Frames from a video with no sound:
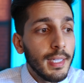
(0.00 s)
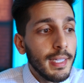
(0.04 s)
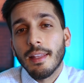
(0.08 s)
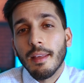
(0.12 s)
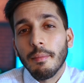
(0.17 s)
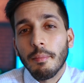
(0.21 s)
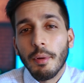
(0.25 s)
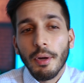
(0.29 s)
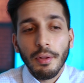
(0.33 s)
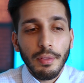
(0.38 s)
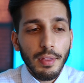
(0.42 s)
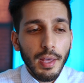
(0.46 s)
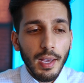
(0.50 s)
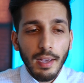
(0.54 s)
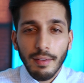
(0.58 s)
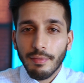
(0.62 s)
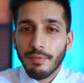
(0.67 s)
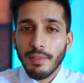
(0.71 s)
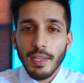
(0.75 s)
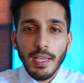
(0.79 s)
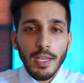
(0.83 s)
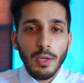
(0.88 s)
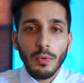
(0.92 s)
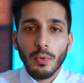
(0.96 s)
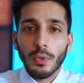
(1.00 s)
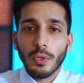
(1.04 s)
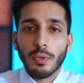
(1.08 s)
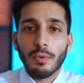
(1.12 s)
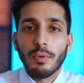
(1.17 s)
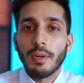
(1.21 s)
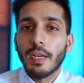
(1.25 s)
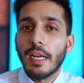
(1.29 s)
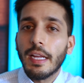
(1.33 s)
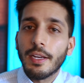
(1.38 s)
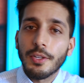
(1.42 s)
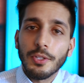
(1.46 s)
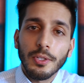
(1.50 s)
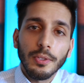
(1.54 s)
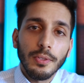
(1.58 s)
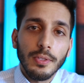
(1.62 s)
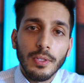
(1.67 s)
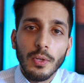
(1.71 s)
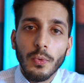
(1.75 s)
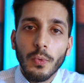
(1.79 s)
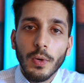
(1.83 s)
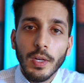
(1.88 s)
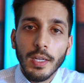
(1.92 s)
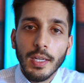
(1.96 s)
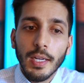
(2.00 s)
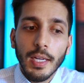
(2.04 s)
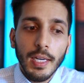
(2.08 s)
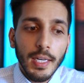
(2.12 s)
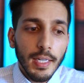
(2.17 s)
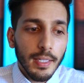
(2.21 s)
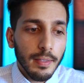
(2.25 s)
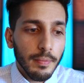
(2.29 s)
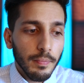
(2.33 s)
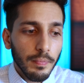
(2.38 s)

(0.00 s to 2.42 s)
and they both have equal credentials and whatnot.